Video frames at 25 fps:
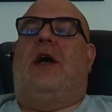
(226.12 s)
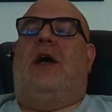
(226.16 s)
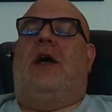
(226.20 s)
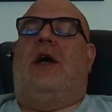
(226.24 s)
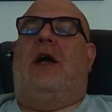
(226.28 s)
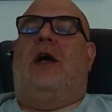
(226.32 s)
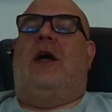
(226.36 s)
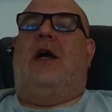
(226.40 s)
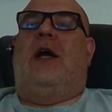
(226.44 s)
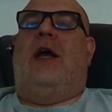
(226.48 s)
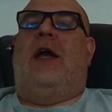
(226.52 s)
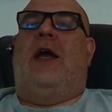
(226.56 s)

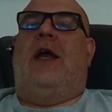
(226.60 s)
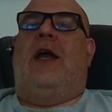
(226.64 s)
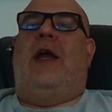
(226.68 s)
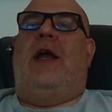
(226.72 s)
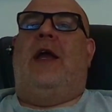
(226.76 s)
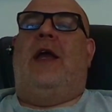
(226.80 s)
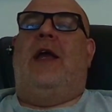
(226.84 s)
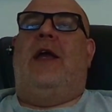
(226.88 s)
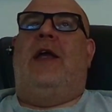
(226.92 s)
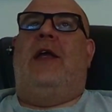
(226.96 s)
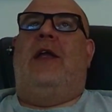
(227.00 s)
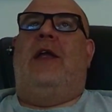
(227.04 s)
uh,
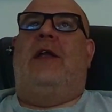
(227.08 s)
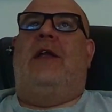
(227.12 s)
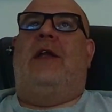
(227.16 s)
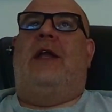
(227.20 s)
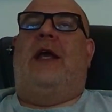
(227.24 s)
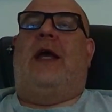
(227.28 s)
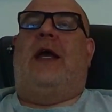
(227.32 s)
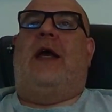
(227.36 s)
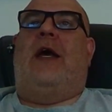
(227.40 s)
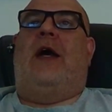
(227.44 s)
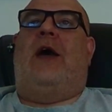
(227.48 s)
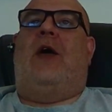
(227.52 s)
and
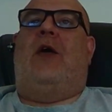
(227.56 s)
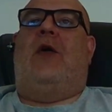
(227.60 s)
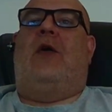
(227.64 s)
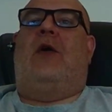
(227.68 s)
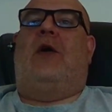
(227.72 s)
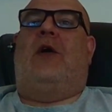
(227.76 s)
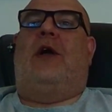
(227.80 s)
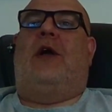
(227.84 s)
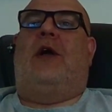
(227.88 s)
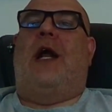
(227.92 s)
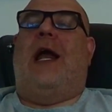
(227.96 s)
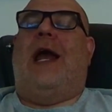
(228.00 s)
how
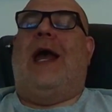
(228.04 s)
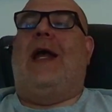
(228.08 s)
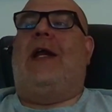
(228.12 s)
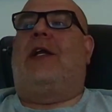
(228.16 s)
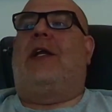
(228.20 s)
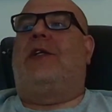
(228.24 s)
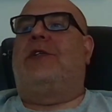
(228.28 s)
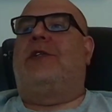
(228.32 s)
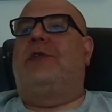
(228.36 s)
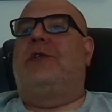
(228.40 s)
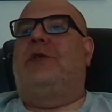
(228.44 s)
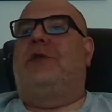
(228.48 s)
her
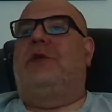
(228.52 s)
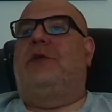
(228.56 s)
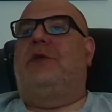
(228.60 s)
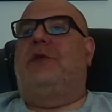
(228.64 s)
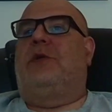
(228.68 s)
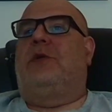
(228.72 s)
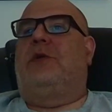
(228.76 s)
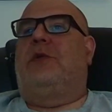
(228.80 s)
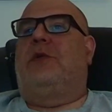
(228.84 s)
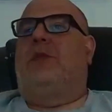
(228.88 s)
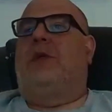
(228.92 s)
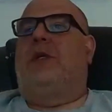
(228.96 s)

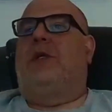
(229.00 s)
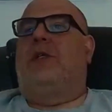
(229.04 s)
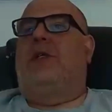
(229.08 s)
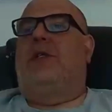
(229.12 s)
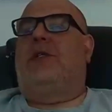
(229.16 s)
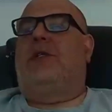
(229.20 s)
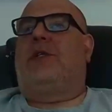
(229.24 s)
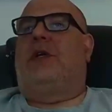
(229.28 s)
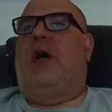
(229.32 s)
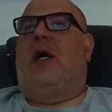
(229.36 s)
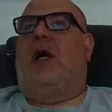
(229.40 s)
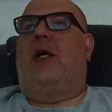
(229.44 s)
attitude
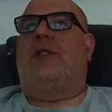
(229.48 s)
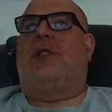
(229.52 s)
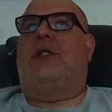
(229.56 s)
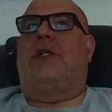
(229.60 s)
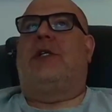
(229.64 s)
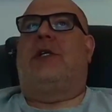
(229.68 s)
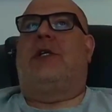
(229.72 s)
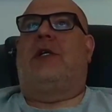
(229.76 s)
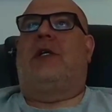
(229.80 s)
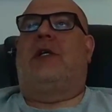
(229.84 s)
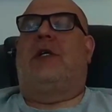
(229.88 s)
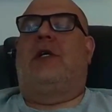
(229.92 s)
was
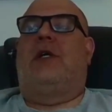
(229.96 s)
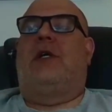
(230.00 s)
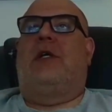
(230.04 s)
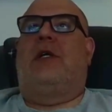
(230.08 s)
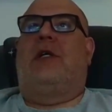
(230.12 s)
causing